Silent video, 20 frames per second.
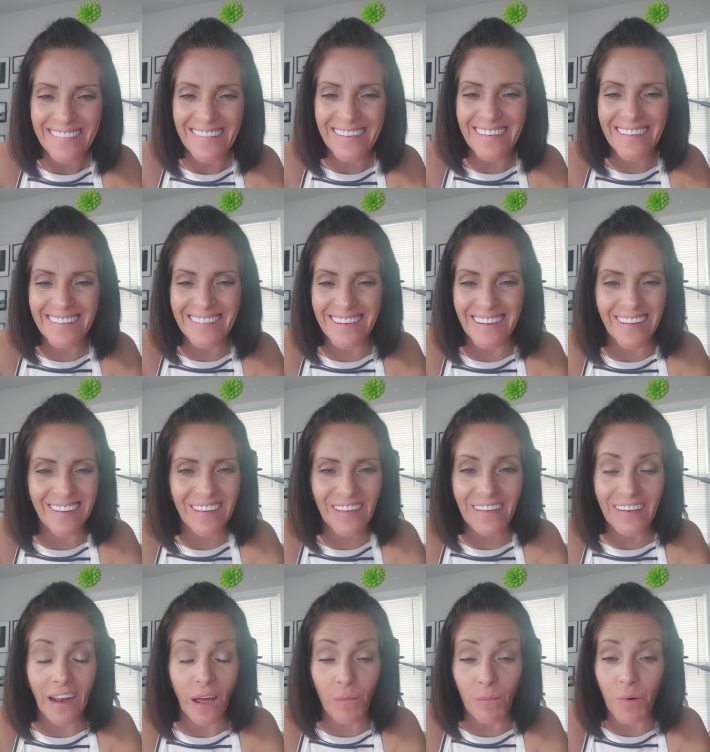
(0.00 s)
This is all
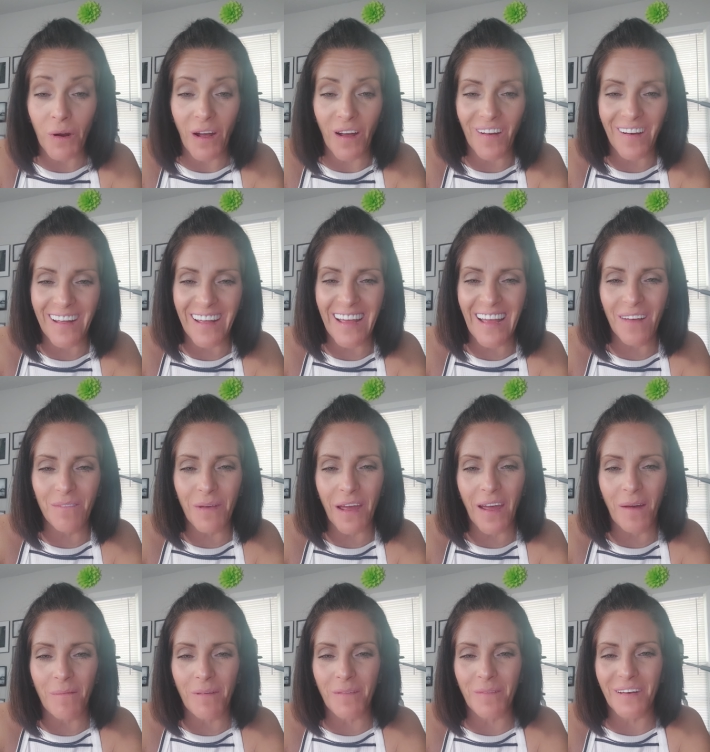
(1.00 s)
good. I'm proud. I'm
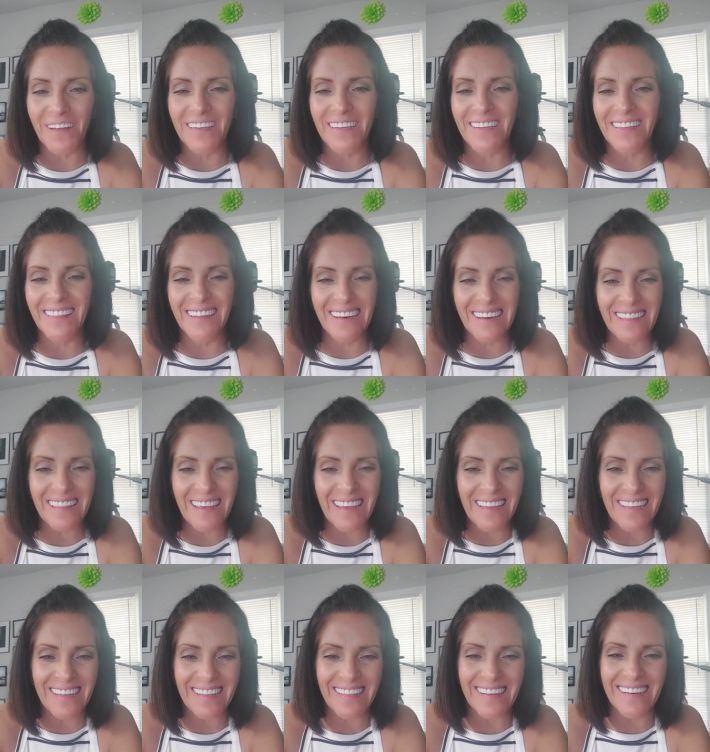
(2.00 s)
happy with my teeth. Look at
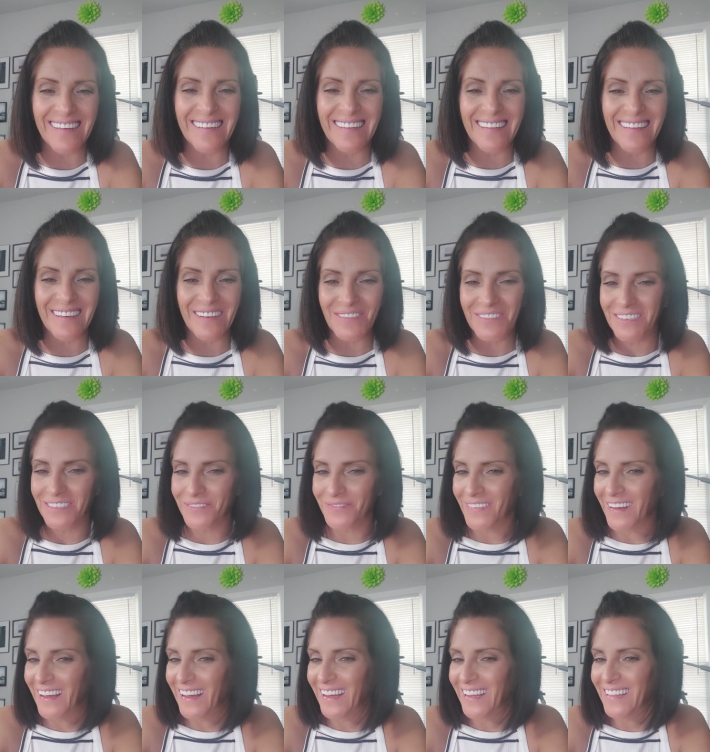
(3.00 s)
that. Look at that.
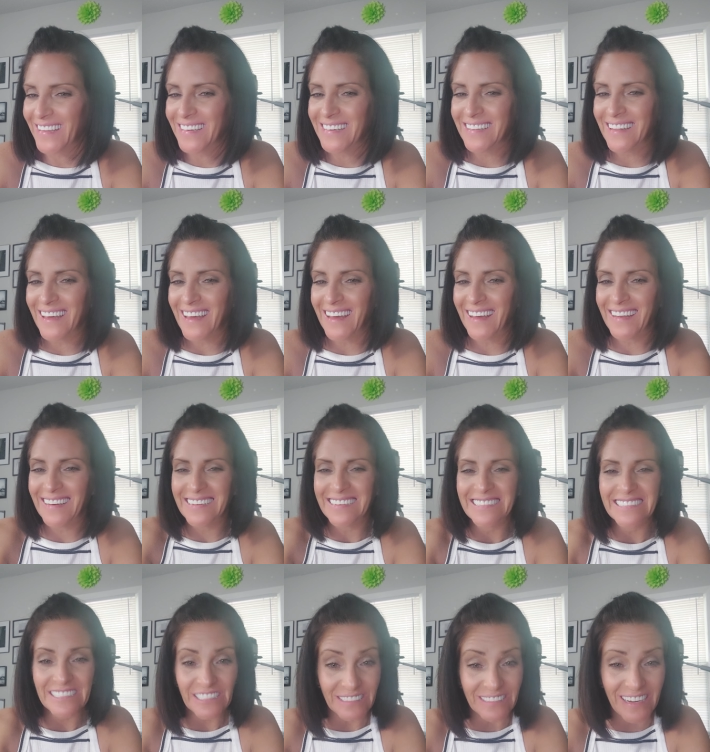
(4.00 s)
Smile. Look at that.
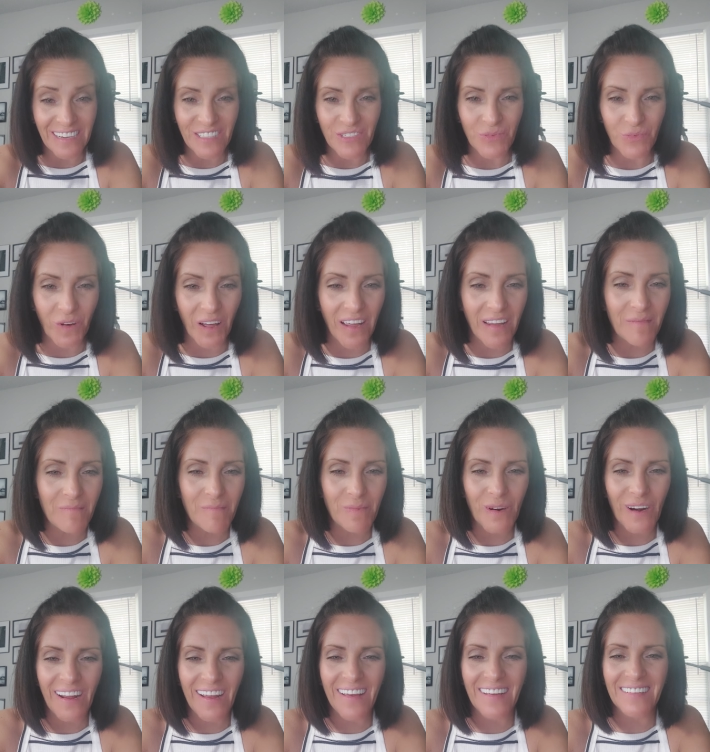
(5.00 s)
Nice, white,
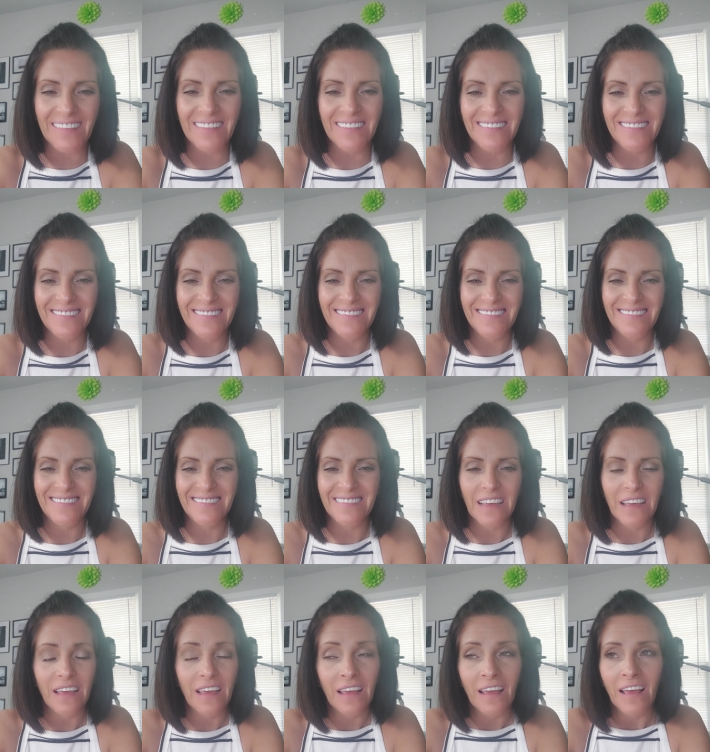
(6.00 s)
bright
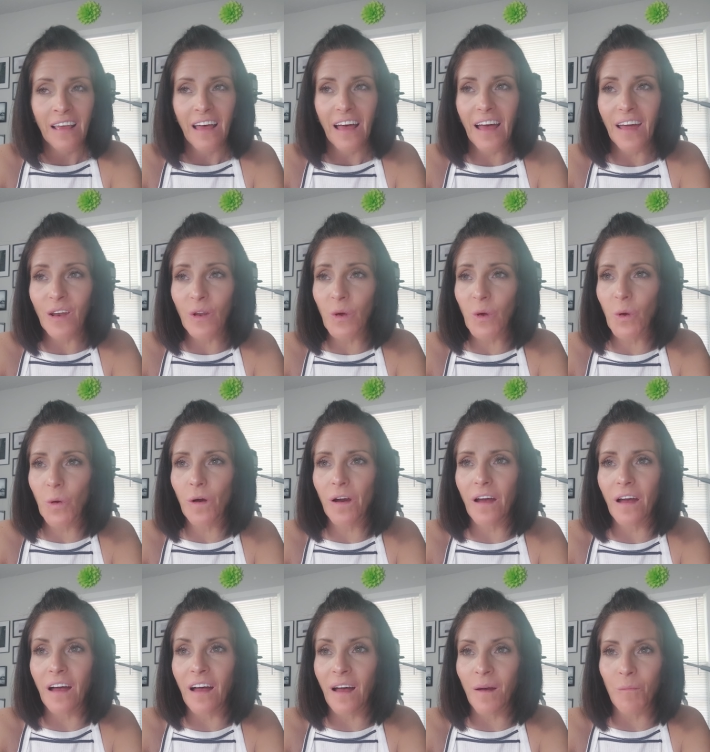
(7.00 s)
I know
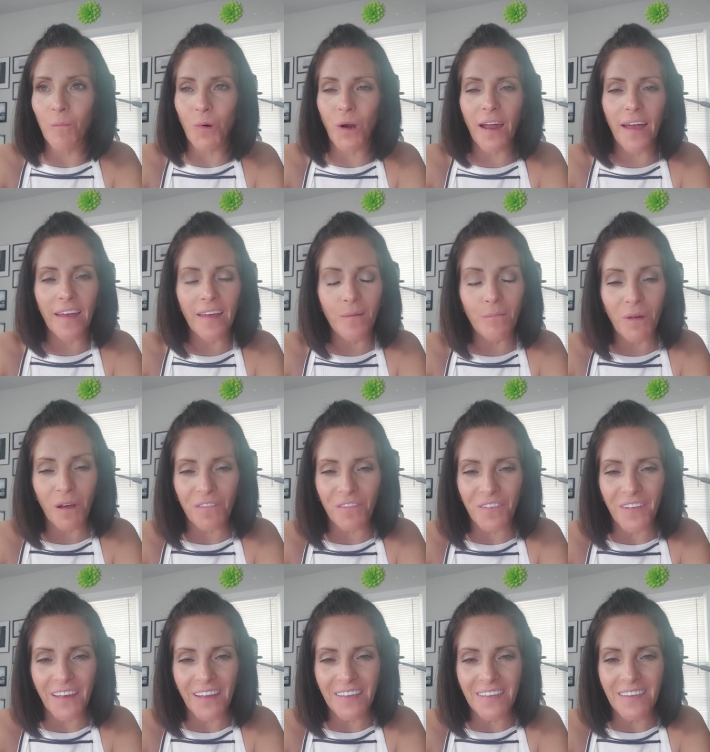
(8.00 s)
I'm bragging about
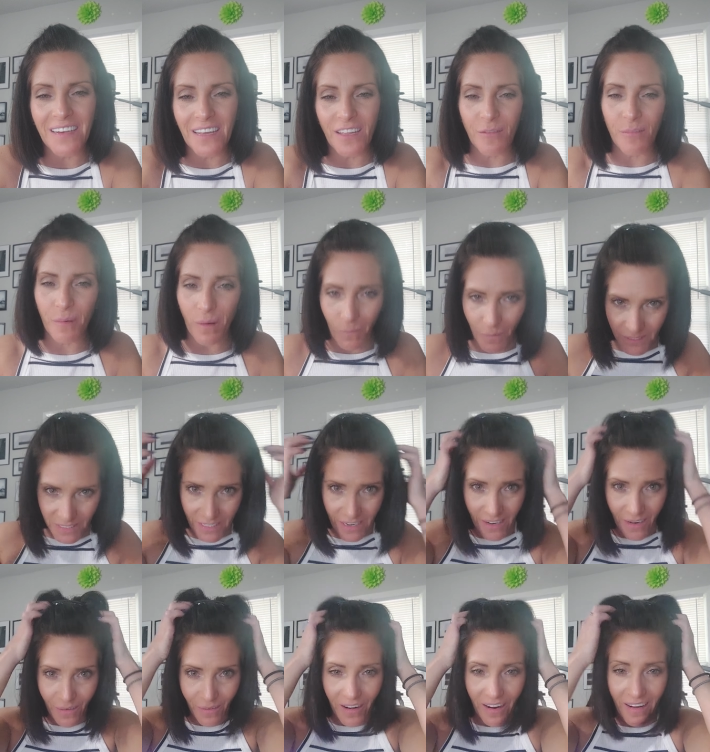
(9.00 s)
fake teeth. I'm going to tell
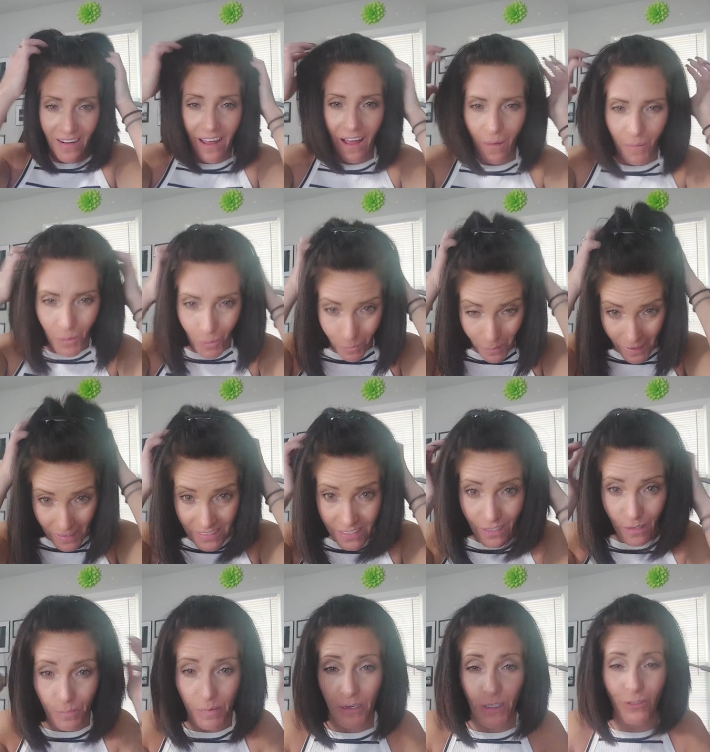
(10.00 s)
you right now, go back
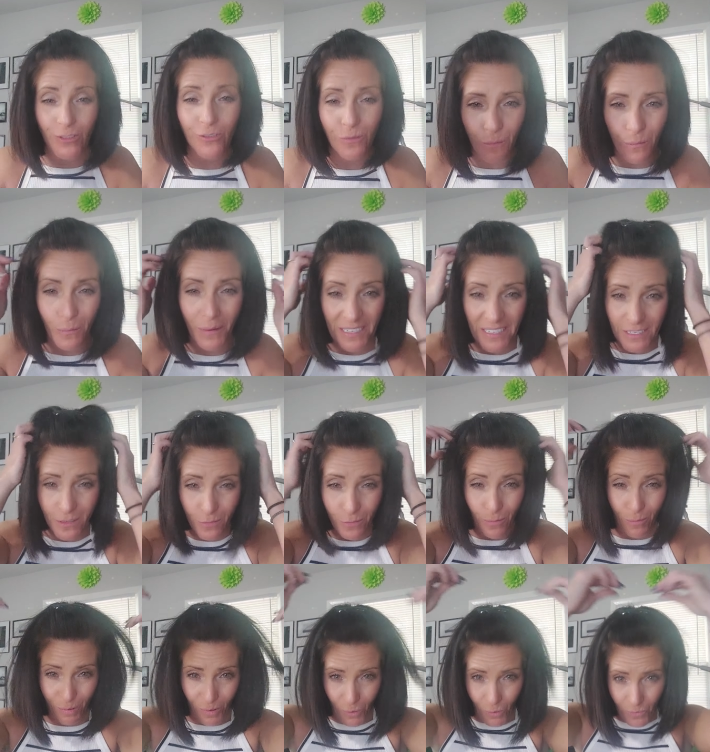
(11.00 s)
to the pictures when my teeth
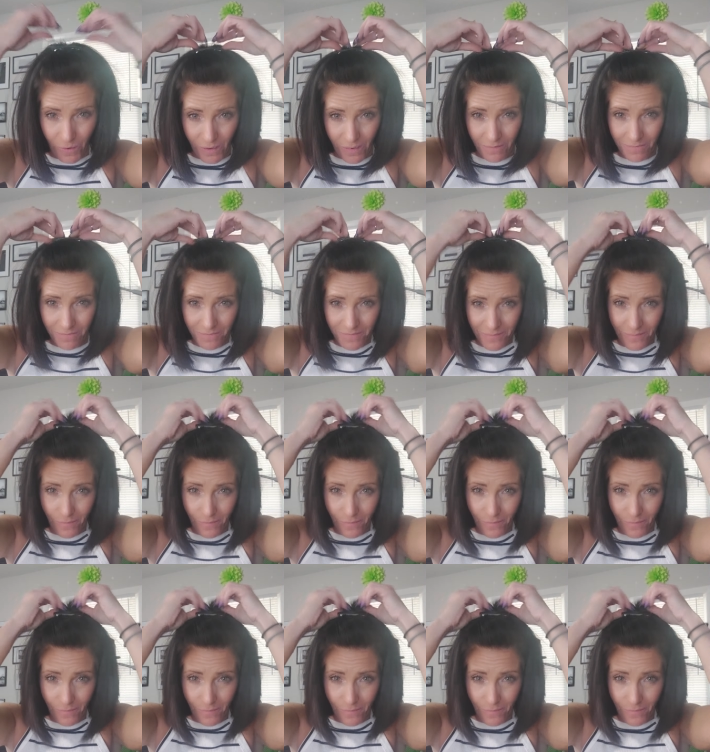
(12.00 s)
were broken,